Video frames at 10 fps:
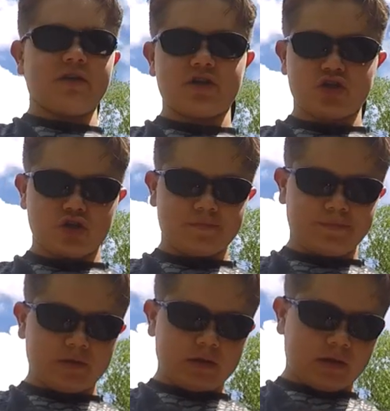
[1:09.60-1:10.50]
fish,
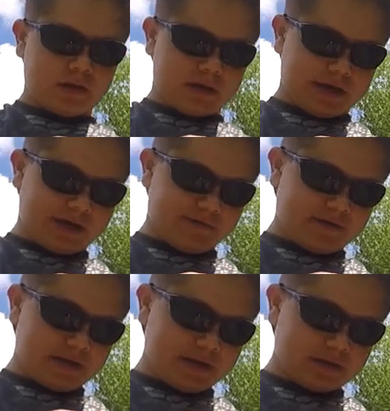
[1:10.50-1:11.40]
I
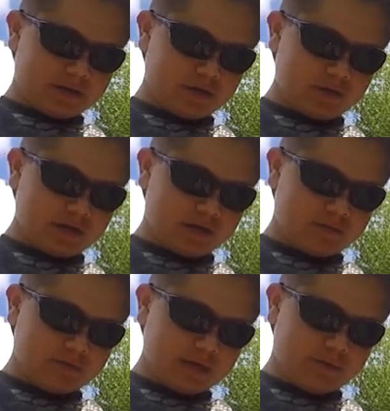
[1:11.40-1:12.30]
have yet to
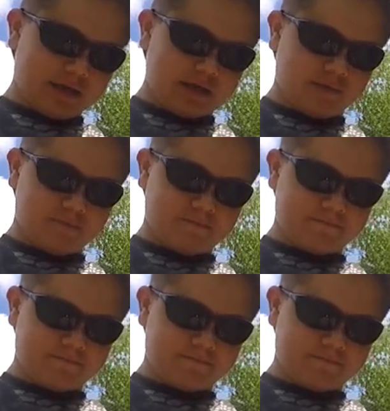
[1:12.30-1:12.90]
get a bite.